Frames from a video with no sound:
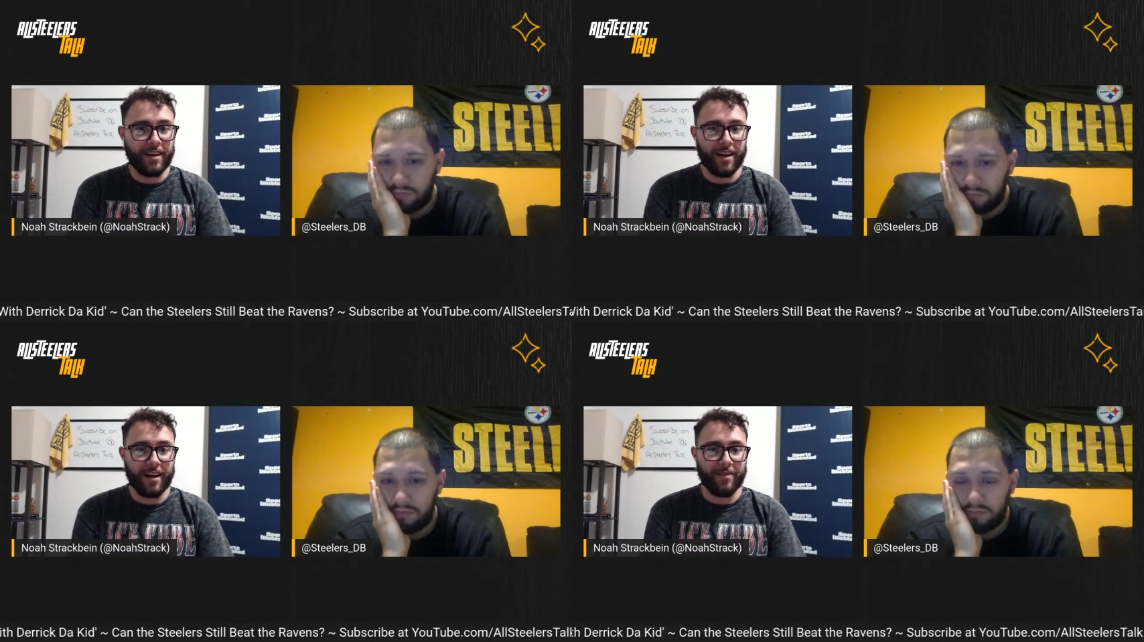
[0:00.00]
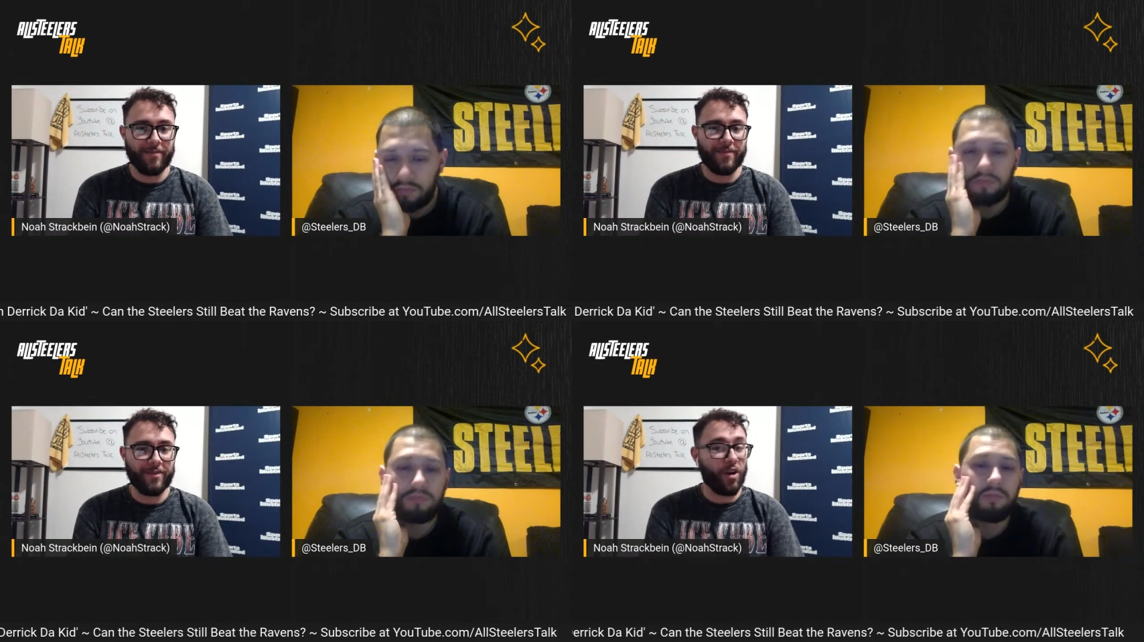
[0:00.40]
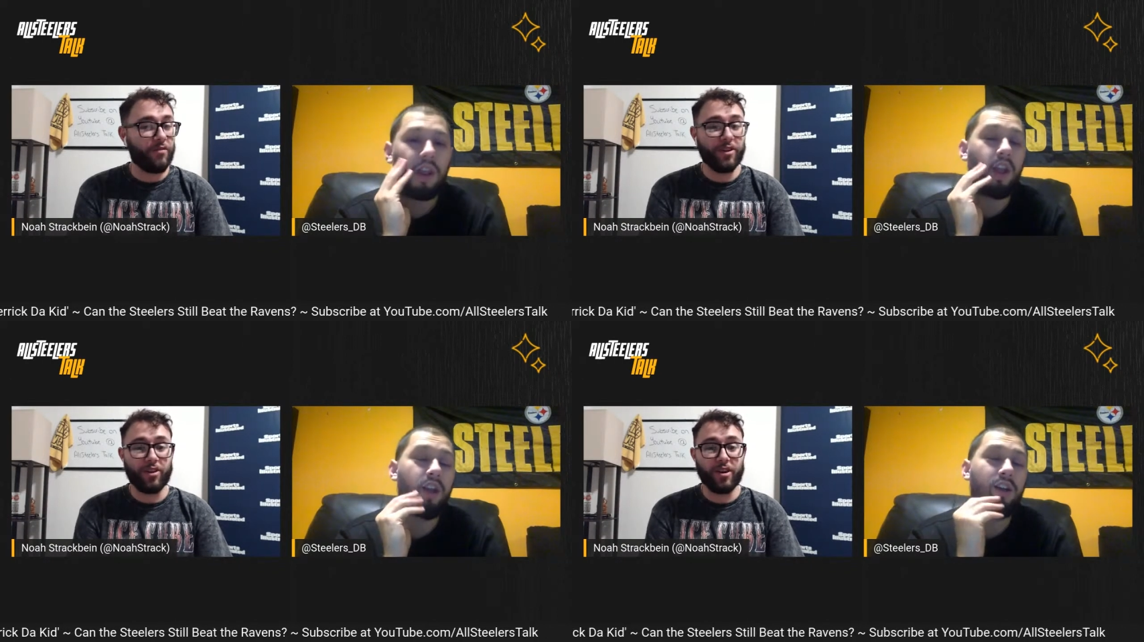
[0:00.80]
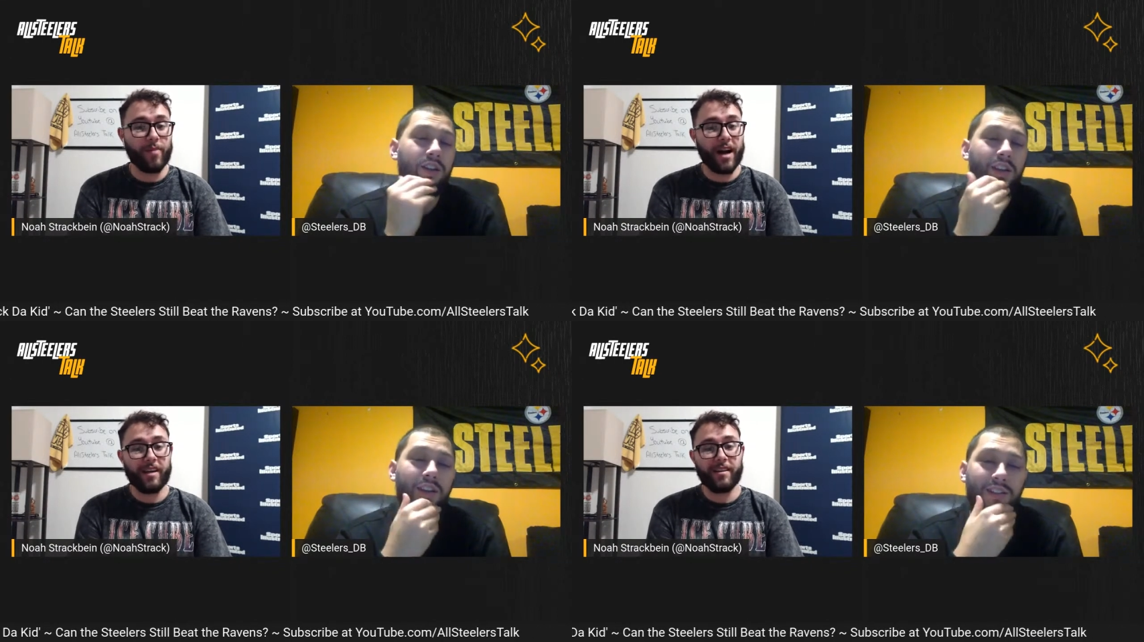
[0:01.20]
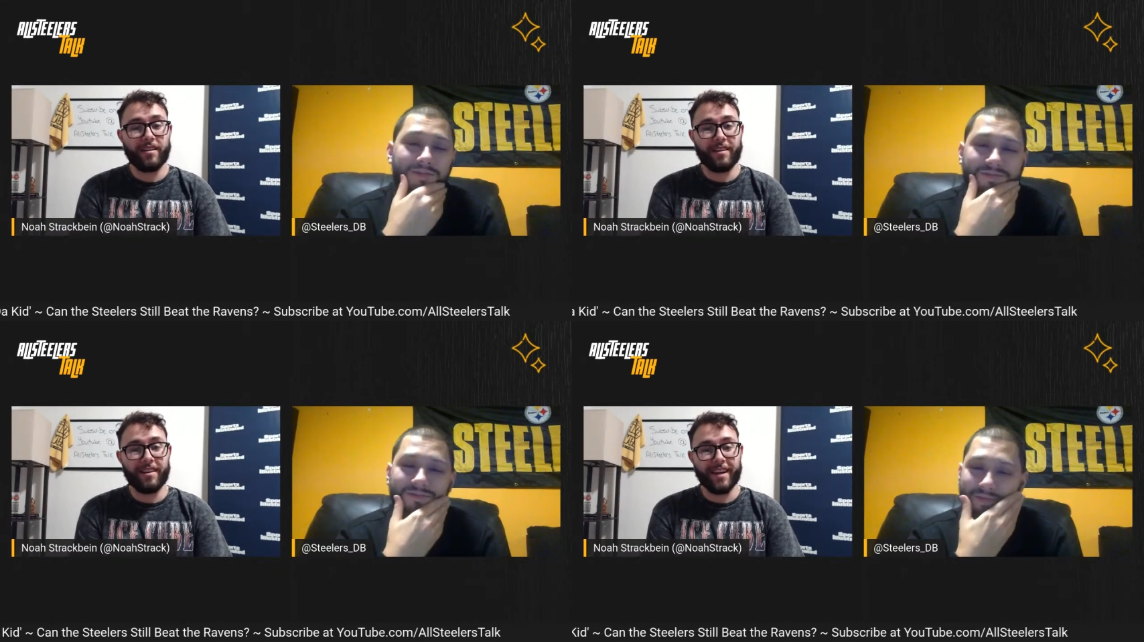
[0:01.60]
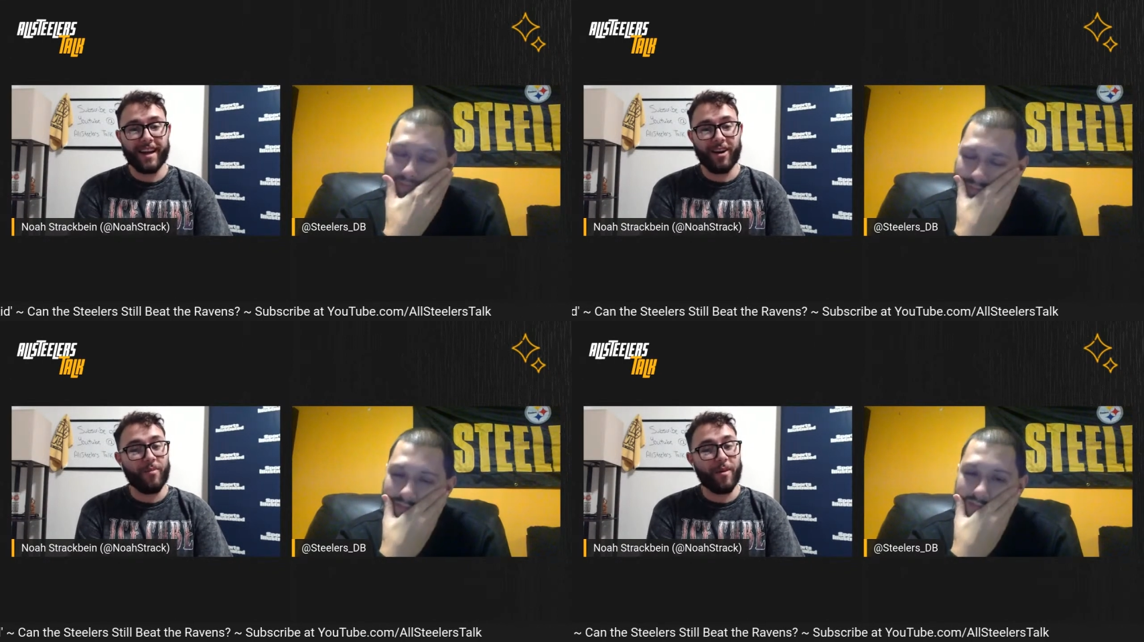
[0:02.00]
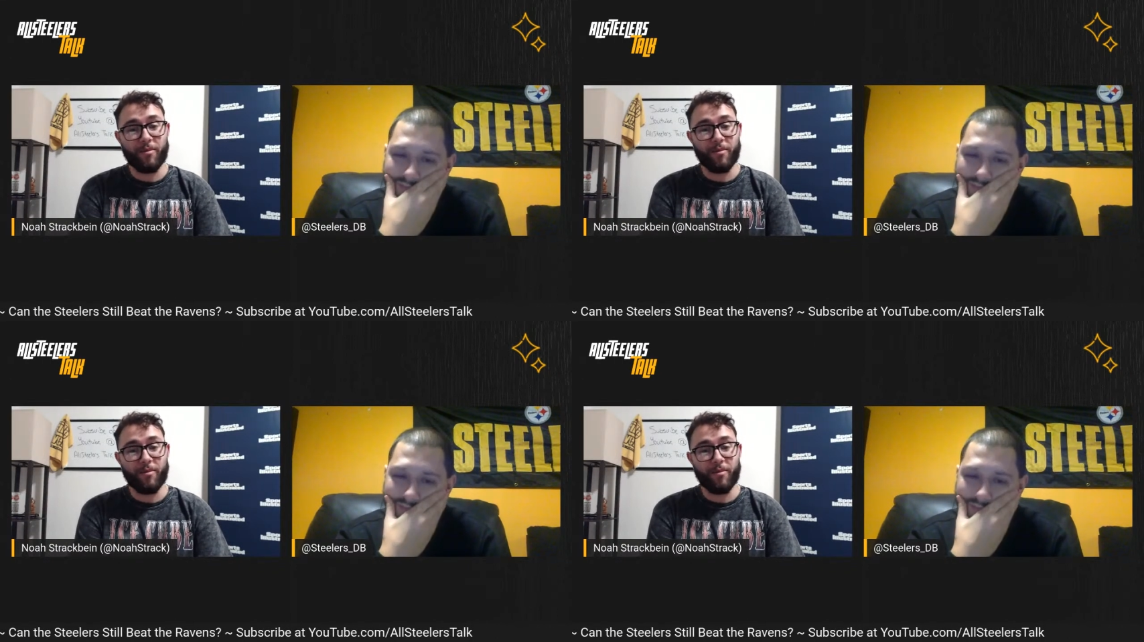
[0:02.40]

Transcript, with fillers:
Speaker 1: Um, don't feel good about it. I hope